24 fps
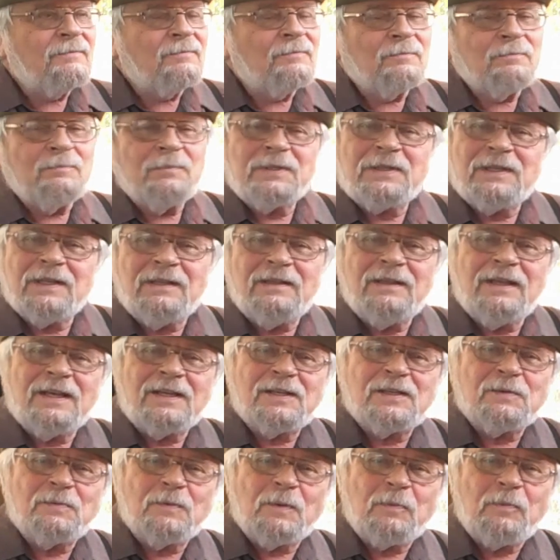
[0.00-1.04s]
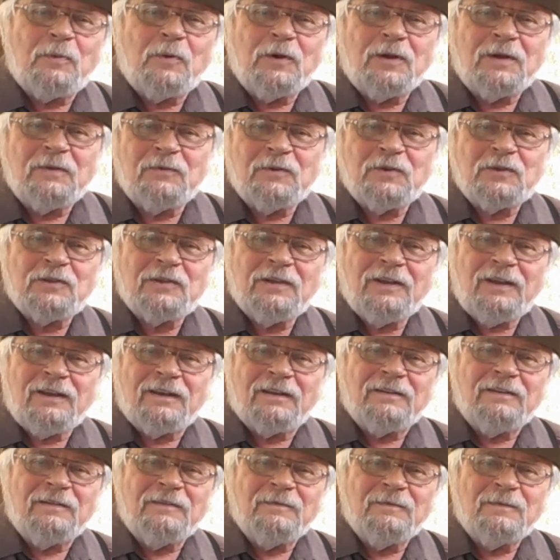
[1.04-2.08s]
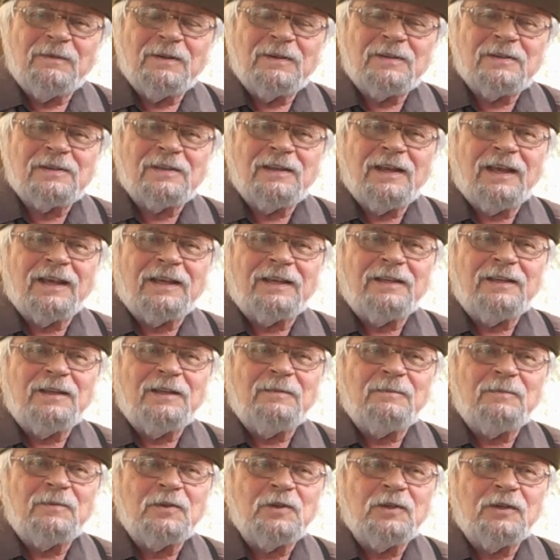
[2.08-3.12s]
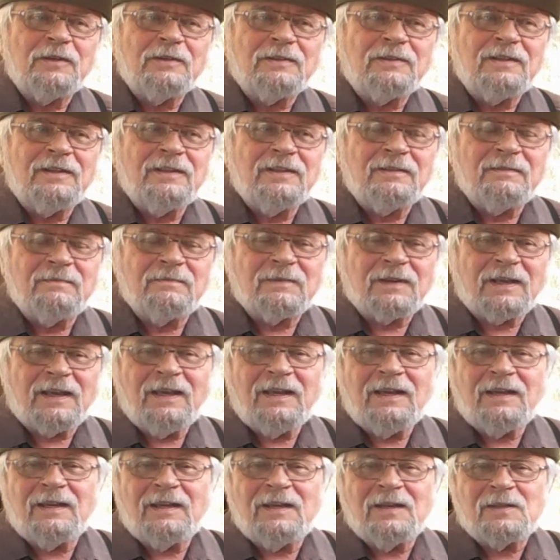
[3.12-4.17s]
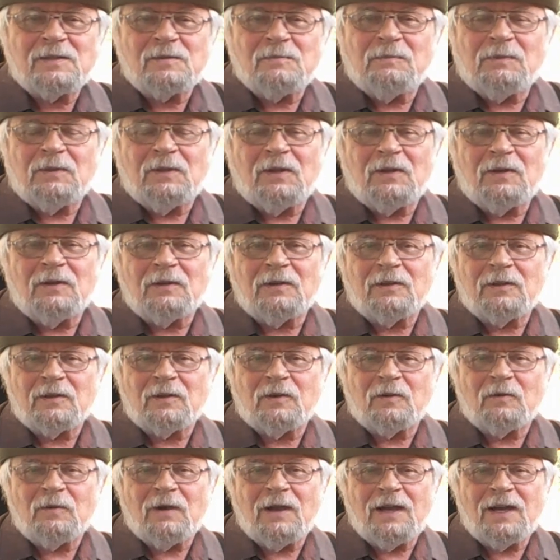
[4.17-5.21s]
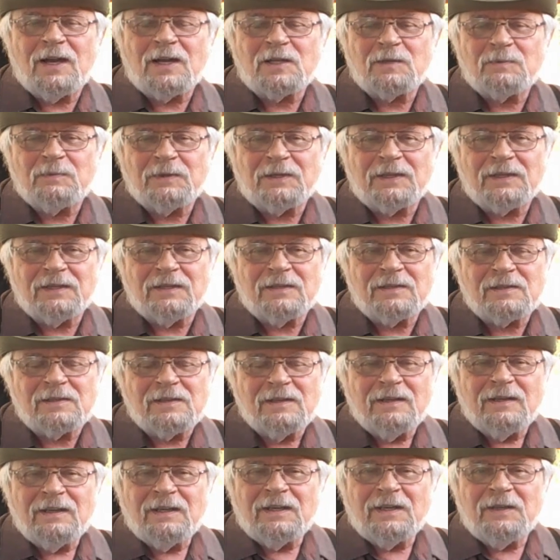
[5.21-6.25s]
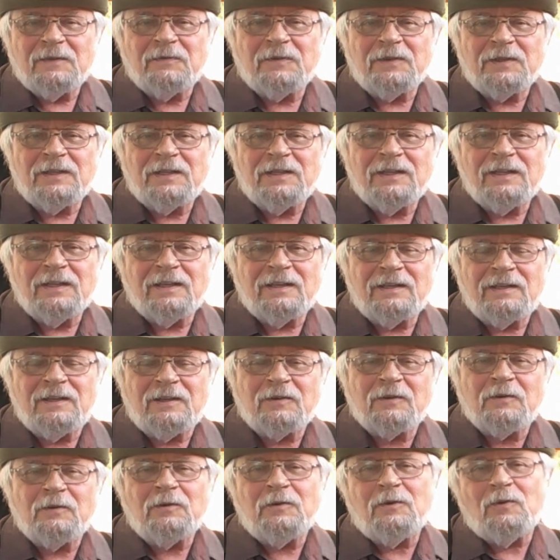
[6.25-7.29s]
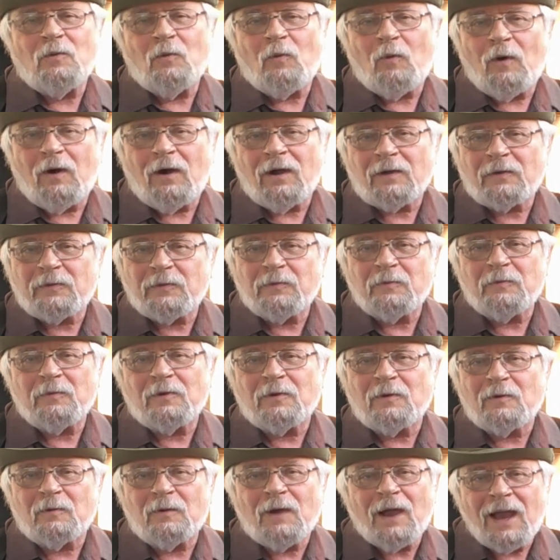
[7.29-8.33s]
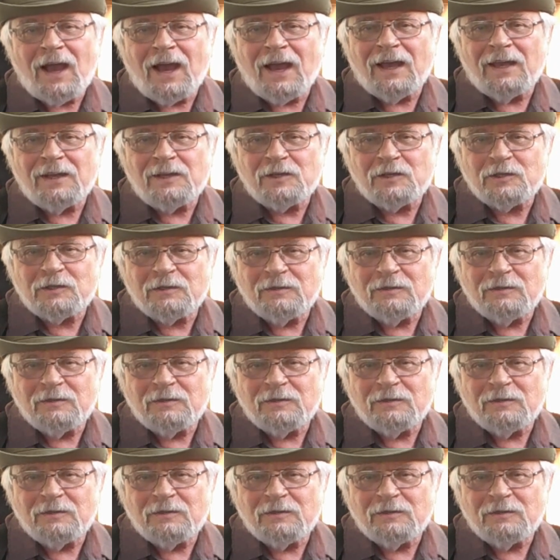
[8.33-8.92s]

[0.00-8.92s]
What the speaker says: But then that's the point of a shed, stacking up junk that kind of doesn't belong in the garage, because if it did, you couldn't walk through the garage.